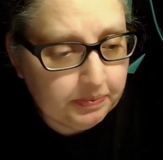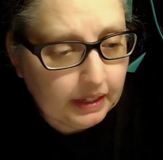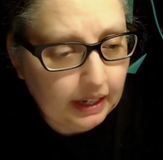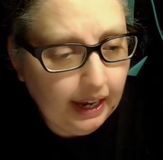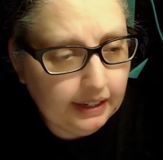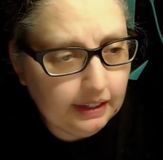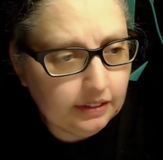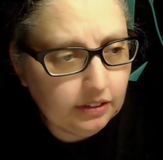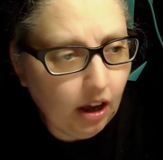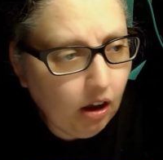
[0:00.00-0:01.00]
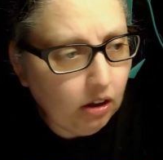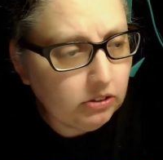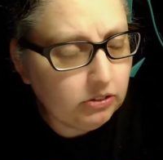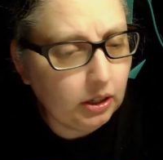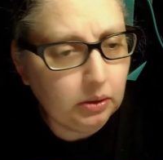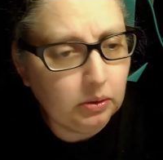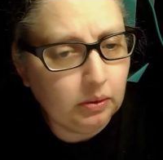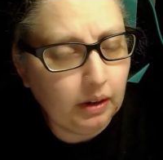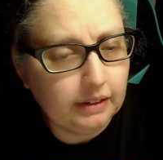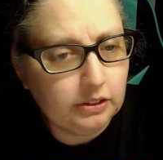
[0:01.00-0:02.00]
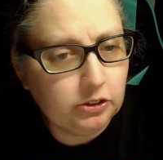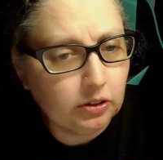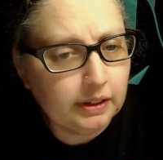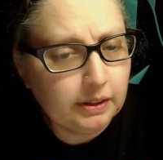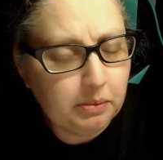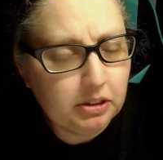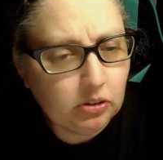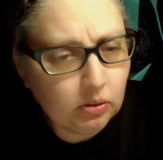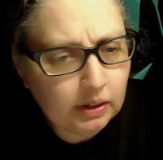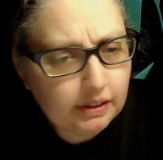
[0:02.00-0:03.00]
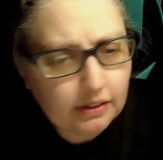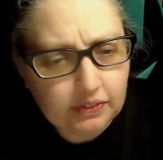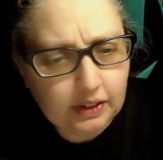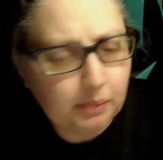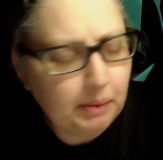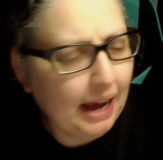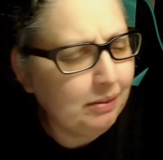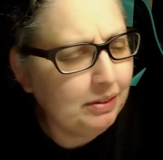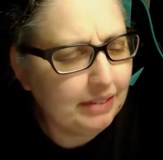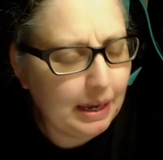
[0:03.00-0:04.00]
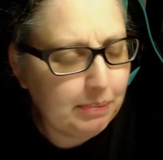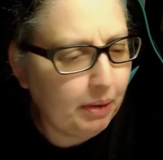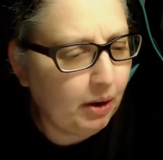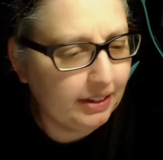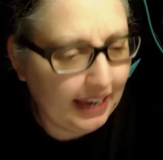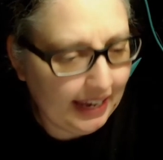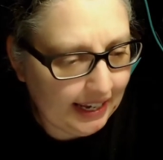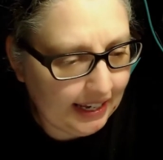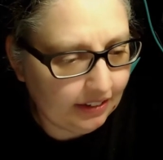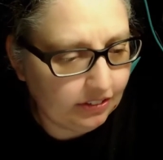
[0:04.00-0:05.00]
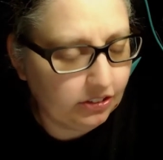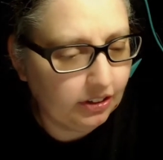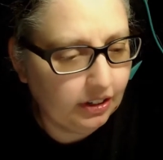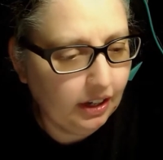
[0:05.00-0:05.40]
And it's also, during the majority of the film, I was kept on edge